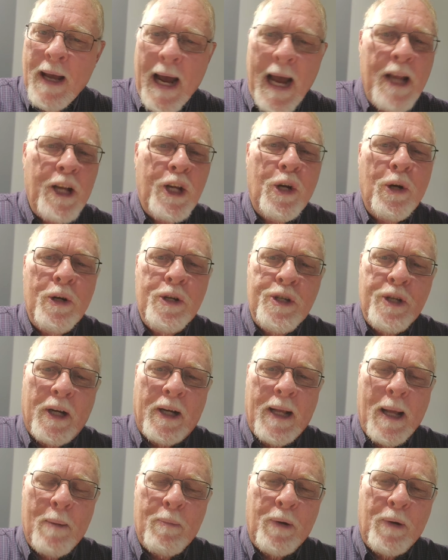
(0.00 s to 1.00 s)
I encourage you
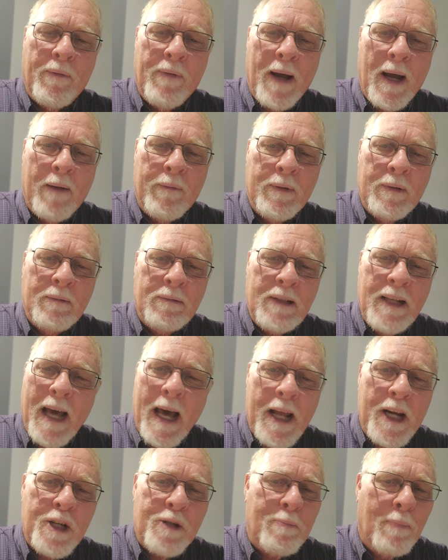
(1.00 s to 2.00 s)
to come to revival.
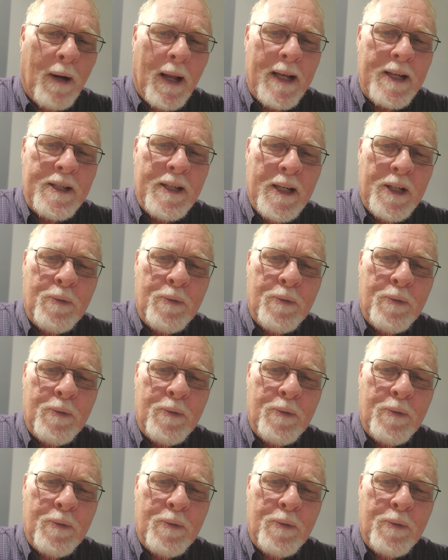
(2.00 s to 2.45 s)
God is blessing